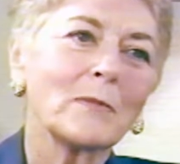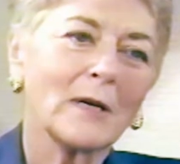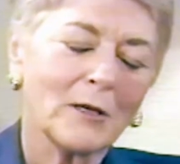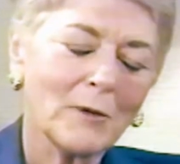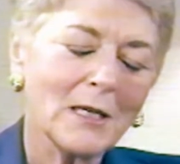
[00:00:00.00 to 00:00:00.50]

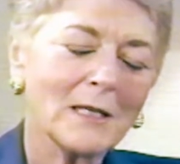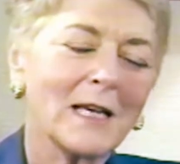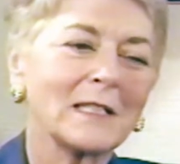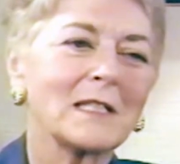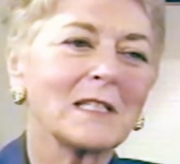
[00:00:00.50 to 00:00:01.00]
I credit
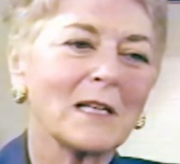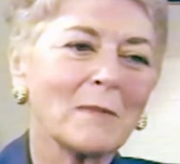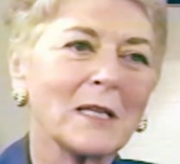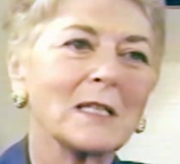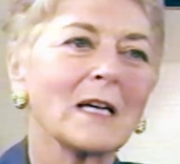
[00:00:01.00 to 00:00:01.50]
that to
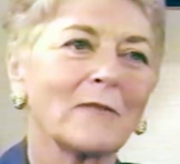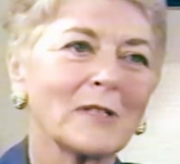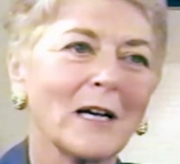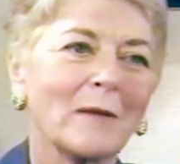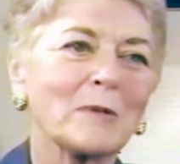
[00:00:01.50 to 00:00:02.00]
some of the tough
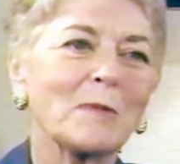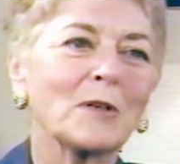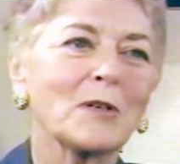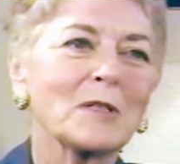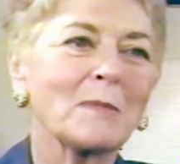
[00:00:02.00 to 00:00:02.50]
times,
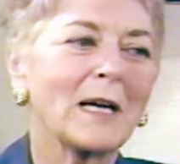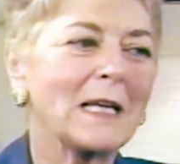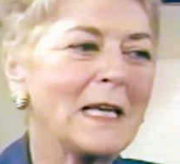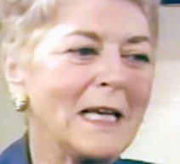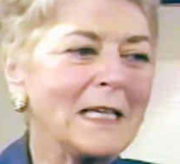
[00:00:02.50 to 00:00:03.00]
because my
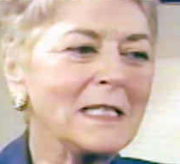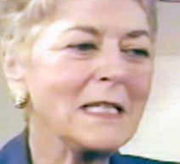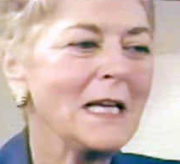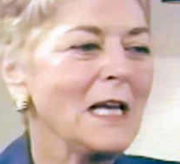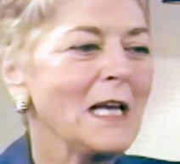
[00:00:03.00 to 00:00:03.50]
kids,
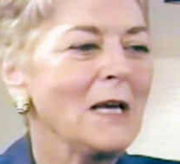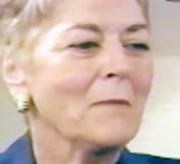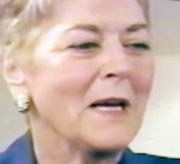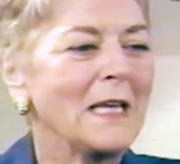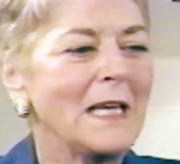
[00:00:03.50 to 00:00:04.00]
mm.
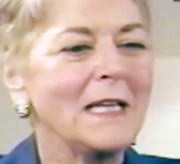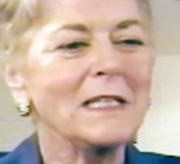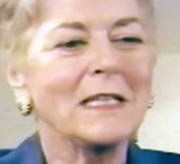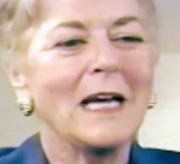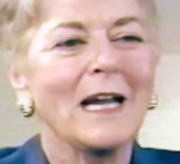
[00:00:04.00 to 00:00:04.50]
my
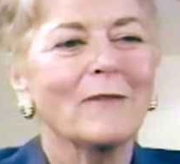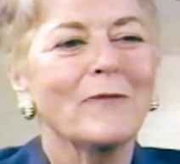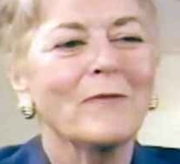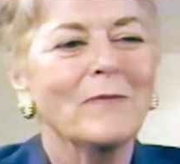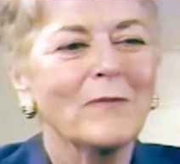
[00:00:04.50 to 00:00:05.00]
kids kind of
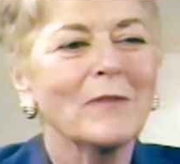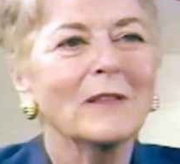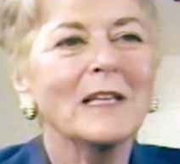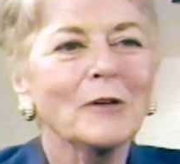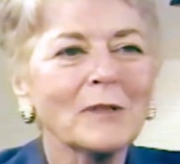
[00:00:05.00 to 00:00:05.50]

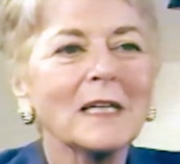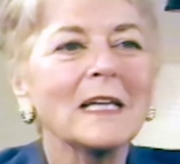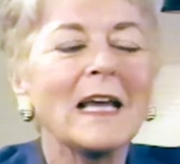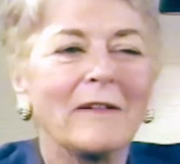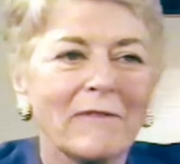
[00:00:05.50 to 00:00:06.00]
Circle. Literally
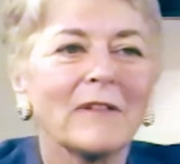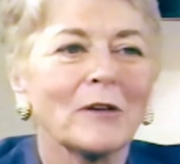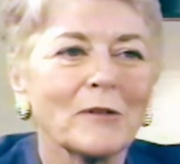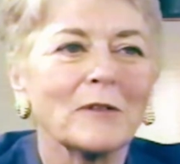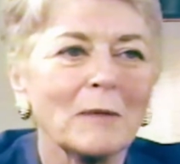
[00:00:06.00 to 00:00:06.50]
yes. and
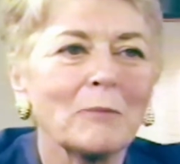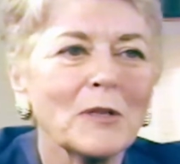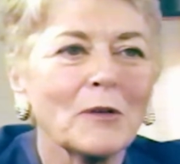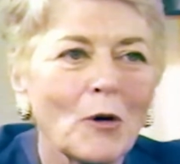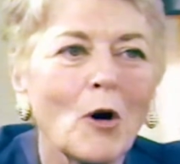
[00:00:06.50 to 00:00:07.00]
figuratively, uh-huh.
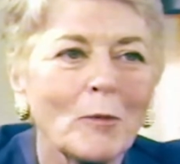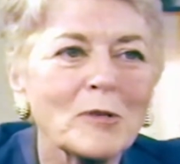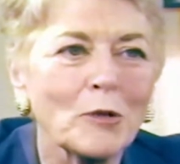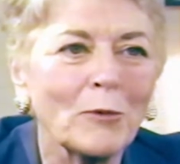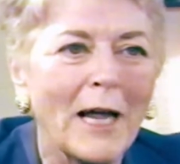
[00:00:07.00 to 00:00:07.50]
put their
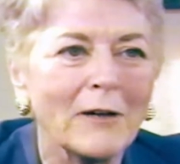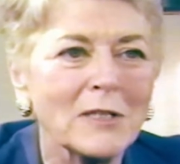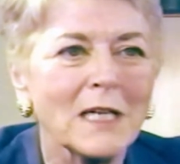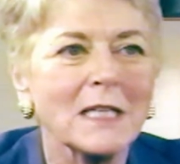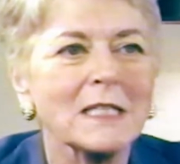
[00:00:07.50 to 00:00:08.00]
arms
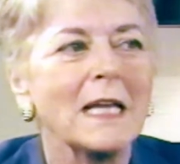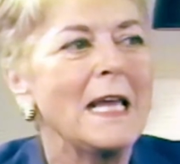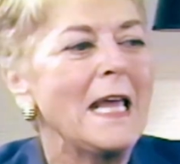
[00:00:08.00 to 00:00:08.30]
around us,